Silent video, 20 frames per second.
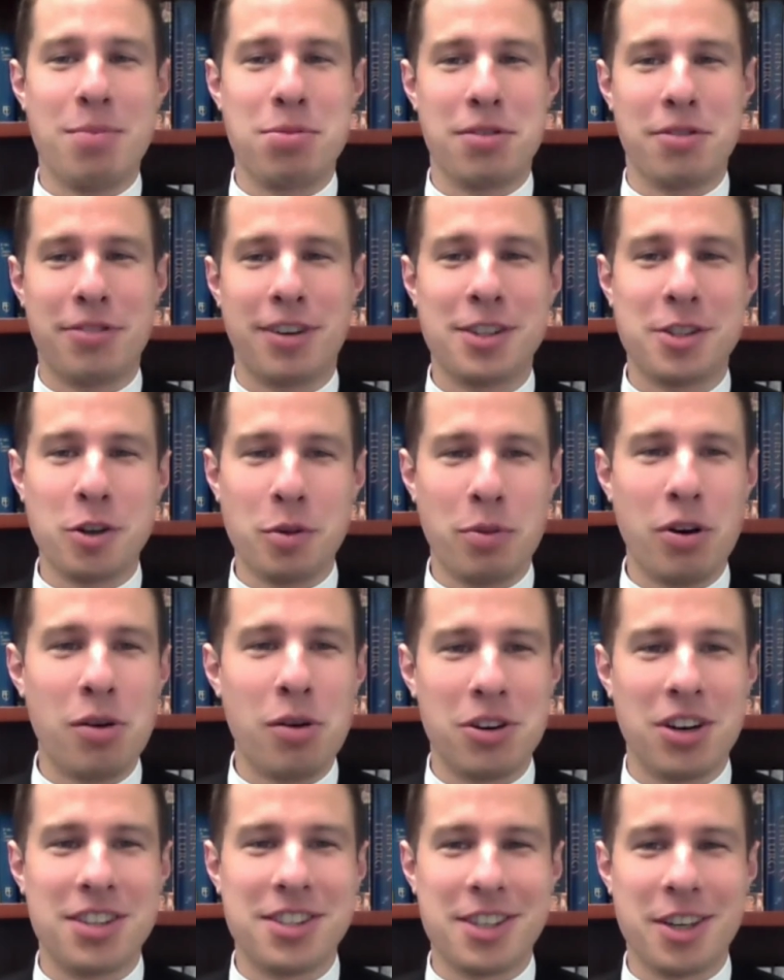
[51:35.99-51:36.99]
Professor
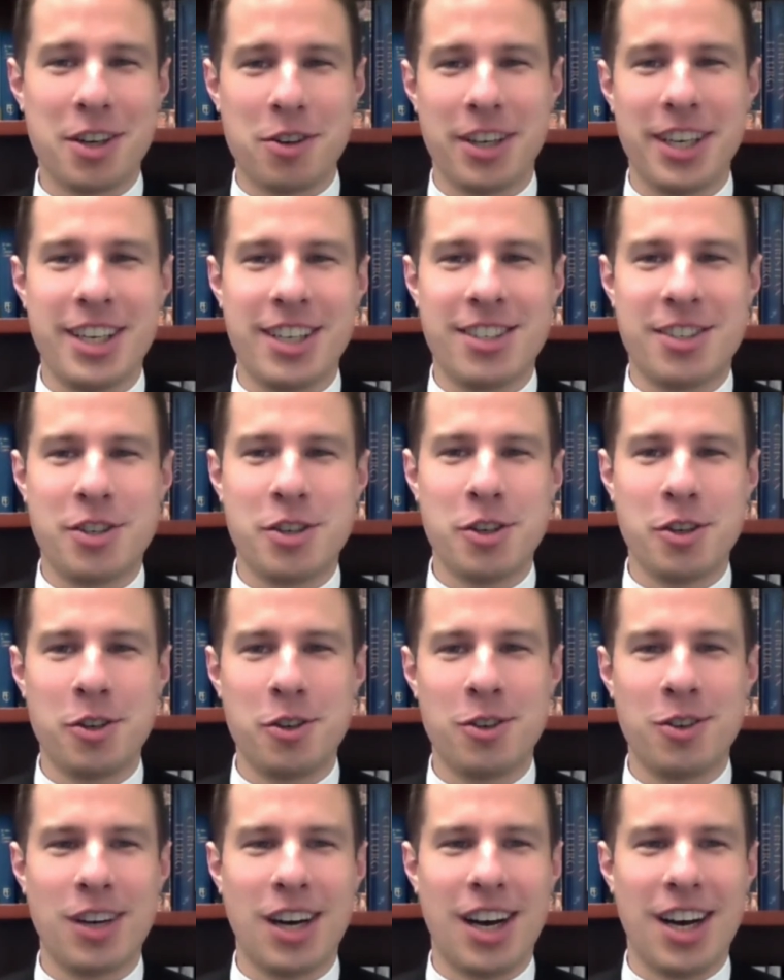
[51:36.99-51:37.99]
Balmer has agreed
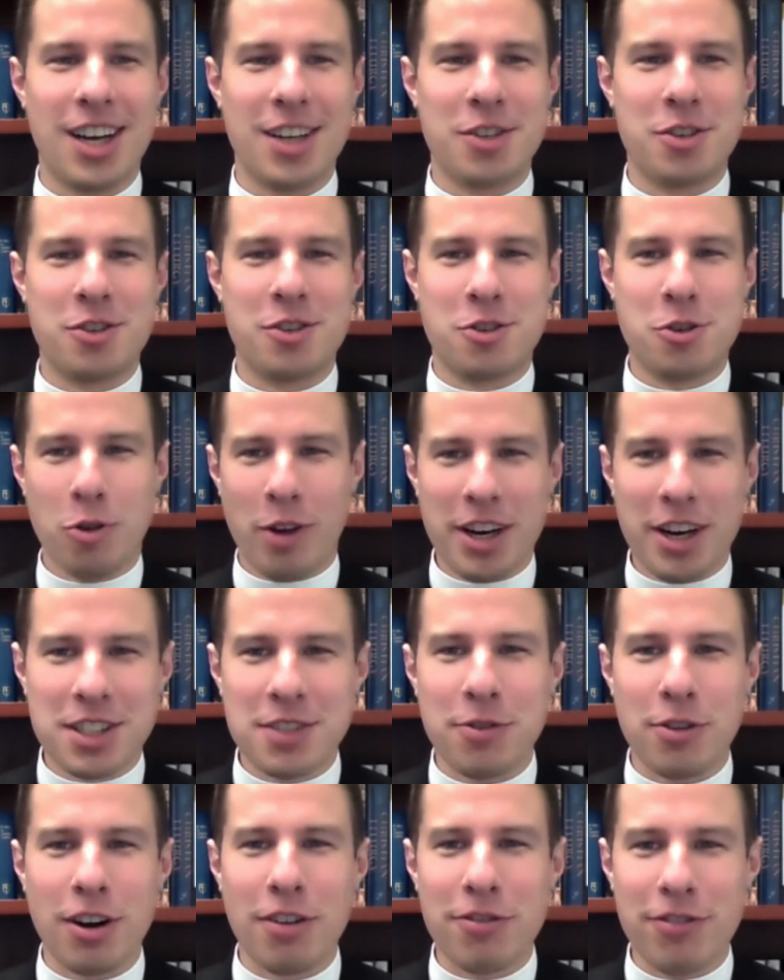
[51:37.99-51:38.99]
to join
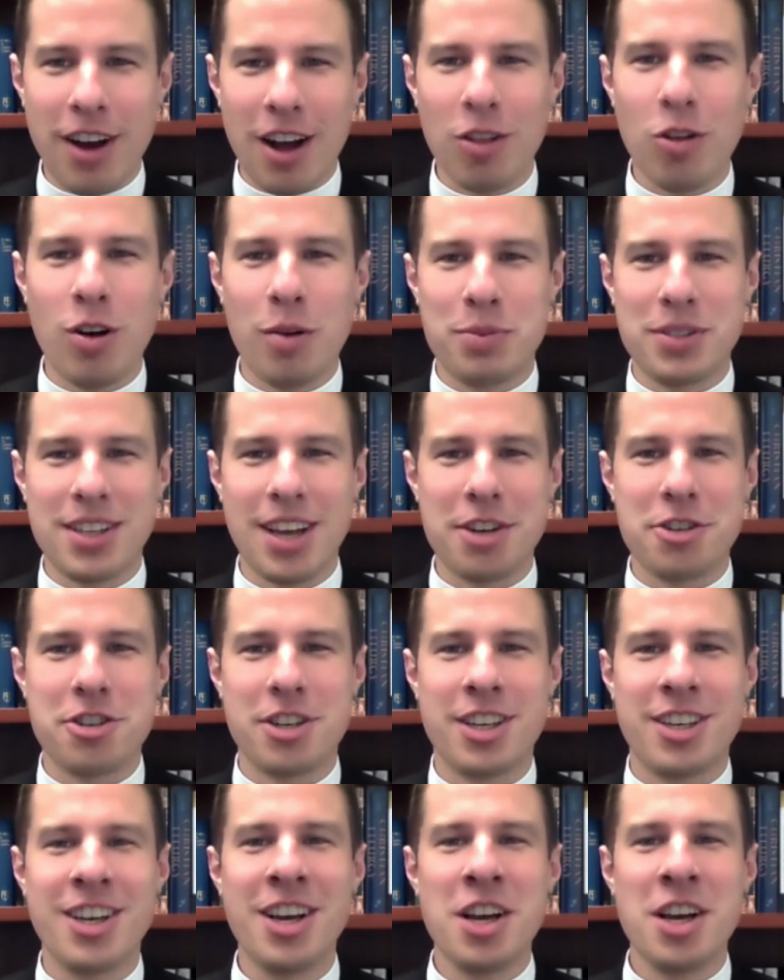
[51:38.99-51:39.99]
us for a follow-up
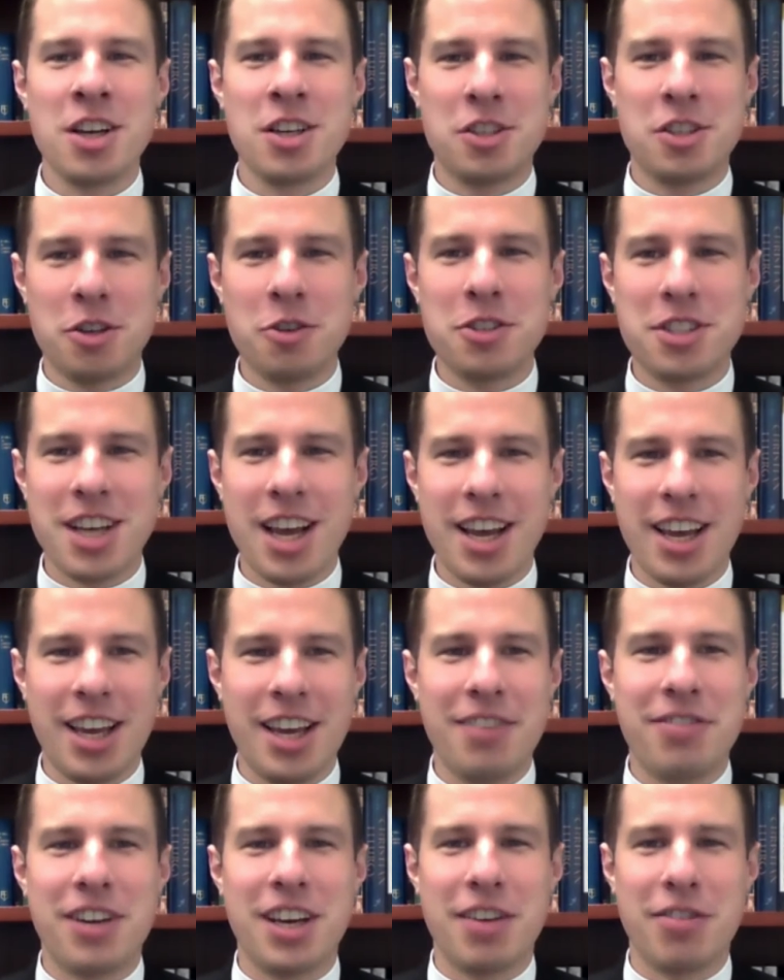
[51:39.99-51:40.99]
session Tuesday
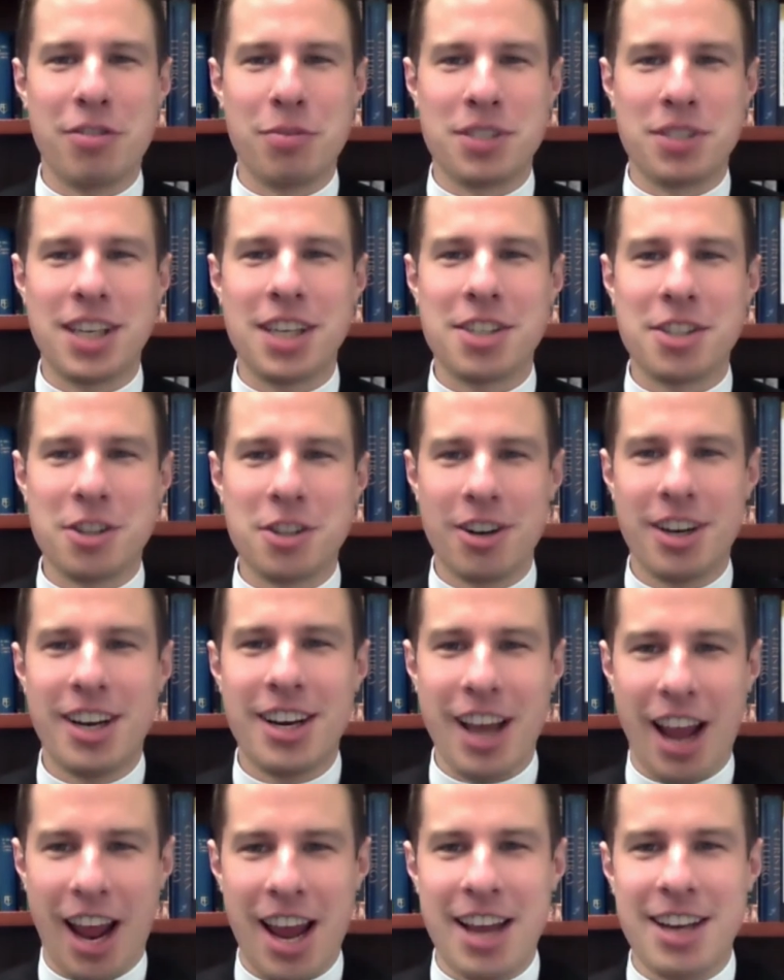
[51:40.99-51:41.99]
evening from
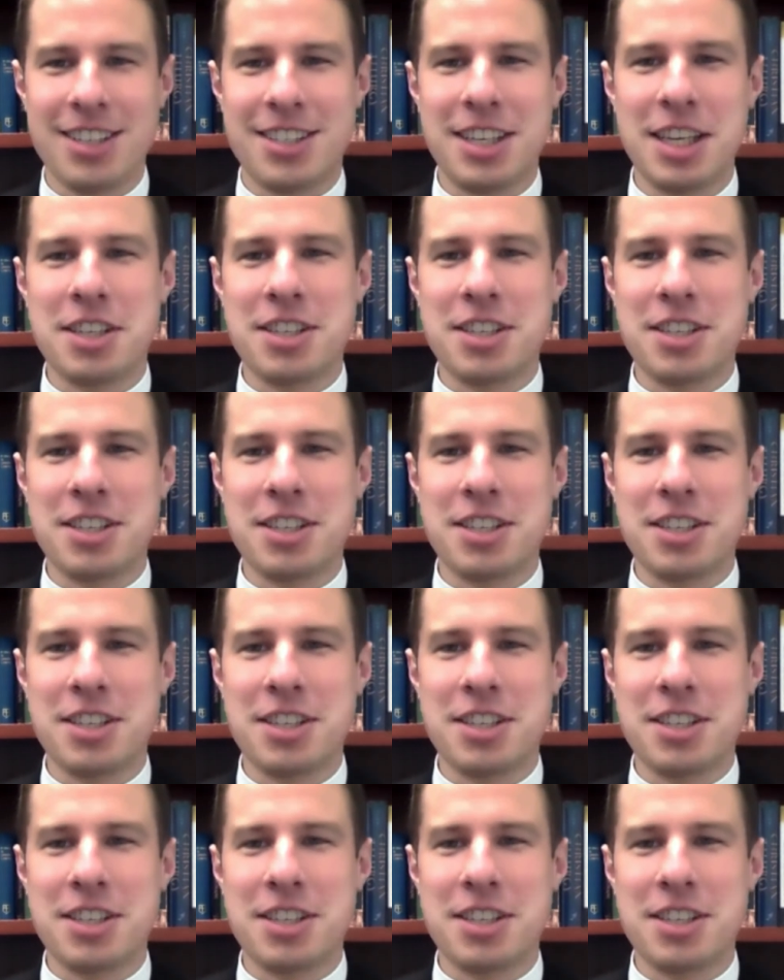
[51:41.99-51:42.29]
6:30 to 8.